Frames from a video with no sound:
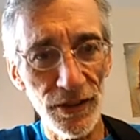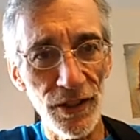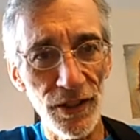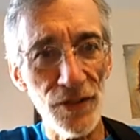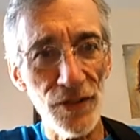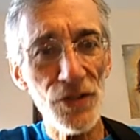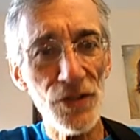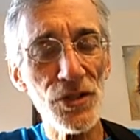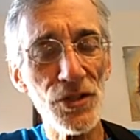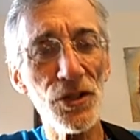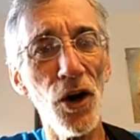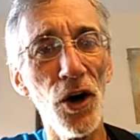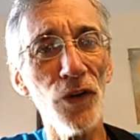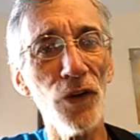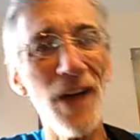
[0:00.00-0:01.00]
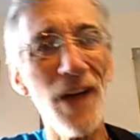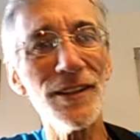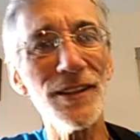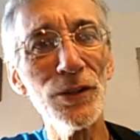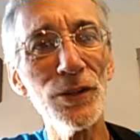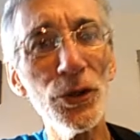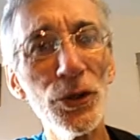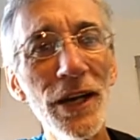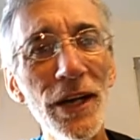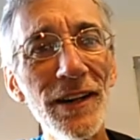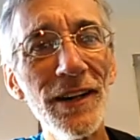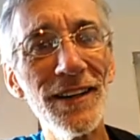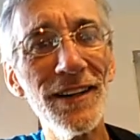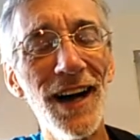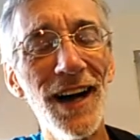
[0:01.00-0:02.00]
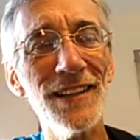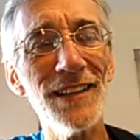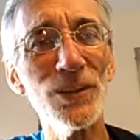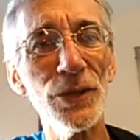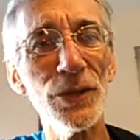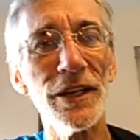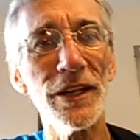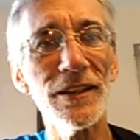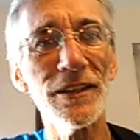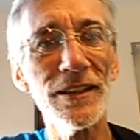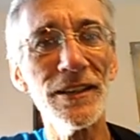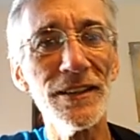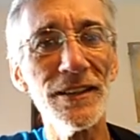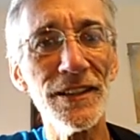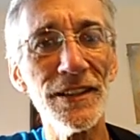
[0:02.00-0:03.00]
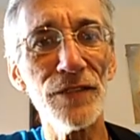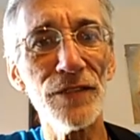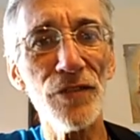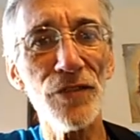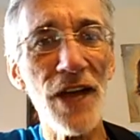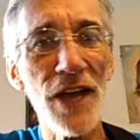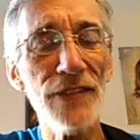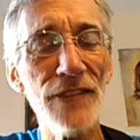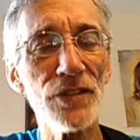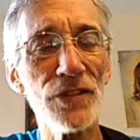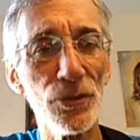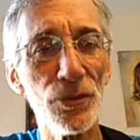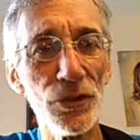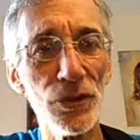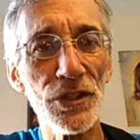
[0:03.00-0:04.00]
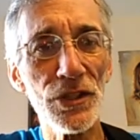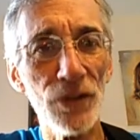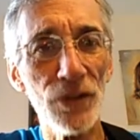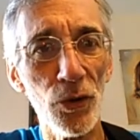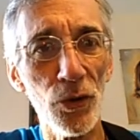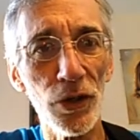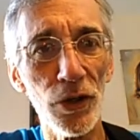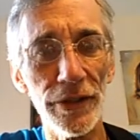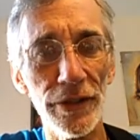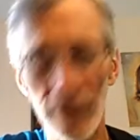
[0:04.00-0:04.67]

This is called Alleluia, Alleluia, give thanks to the risen Lord.